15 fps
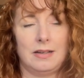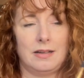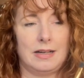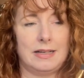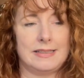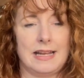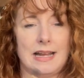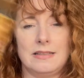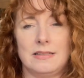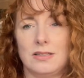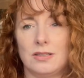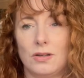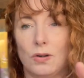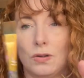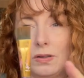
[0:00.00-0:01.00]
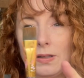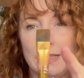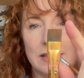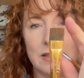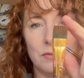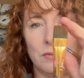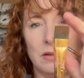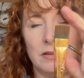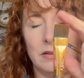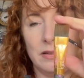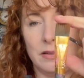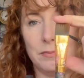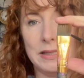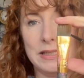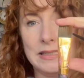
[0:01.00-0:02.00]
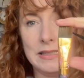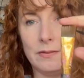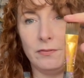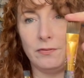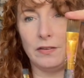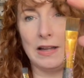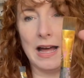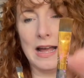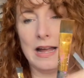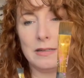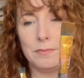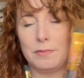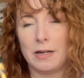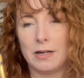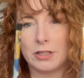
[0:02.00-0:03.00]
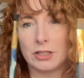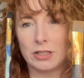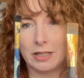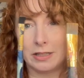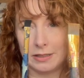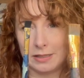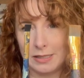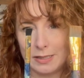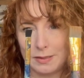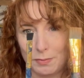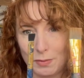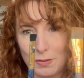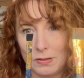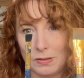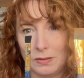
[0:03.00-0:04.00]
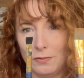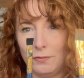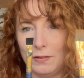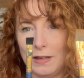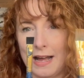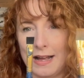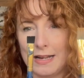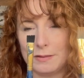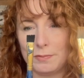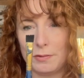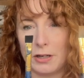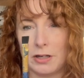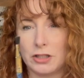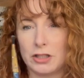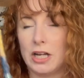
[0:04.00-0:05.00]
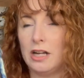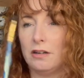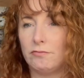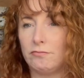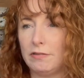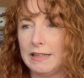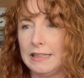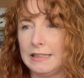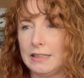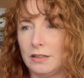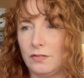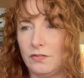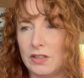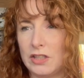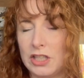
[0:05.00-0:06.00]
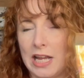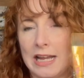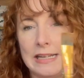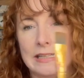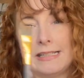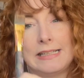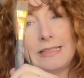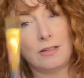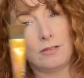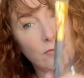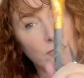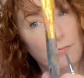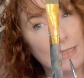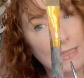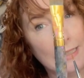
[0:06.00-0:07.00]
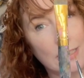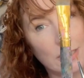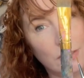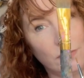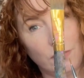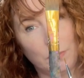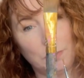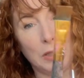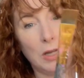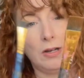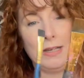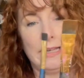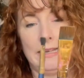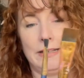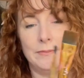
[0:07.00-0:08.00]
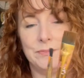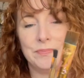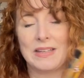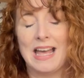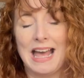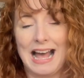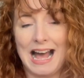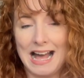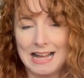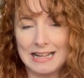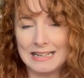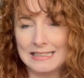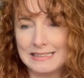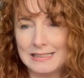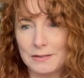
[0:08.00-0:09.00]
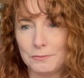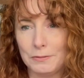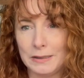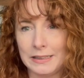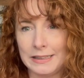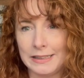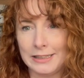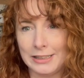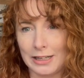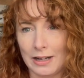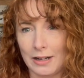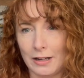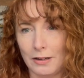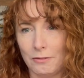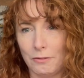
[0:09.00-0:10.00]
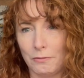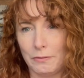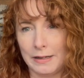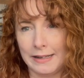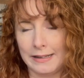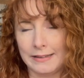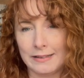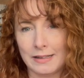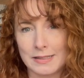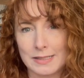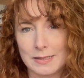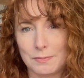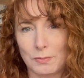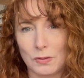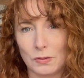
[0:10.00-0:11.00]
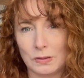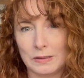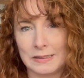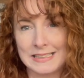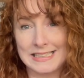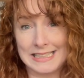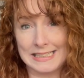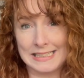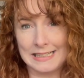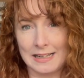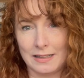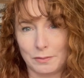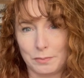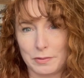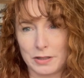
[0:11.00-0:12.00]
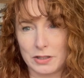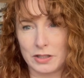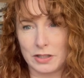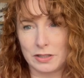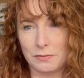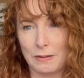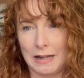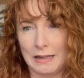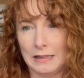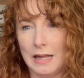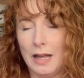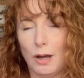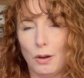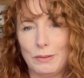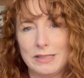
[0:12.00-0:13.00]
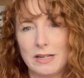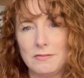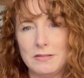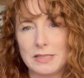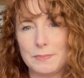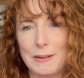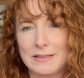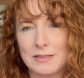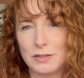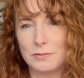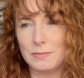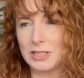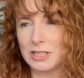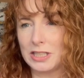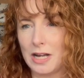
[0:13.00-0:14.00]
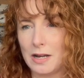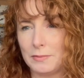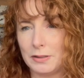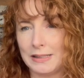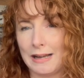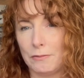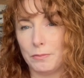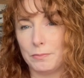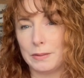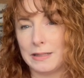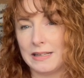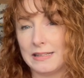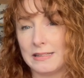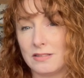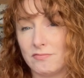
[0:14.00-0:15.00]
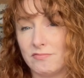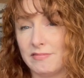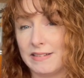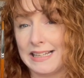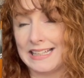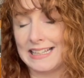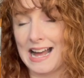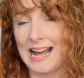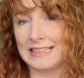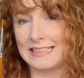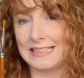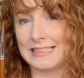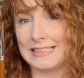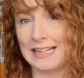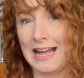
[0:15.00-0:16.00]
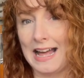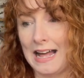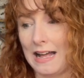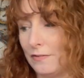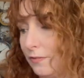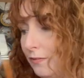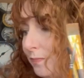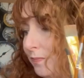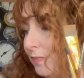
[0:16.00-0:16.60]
I tend to call this one the medium flathead brush and the small flathead brush. Really good for shading, really good for blocking. And we're going to go with a small detail brush as well. We don't spend too much time on that one, but it is really handy to have.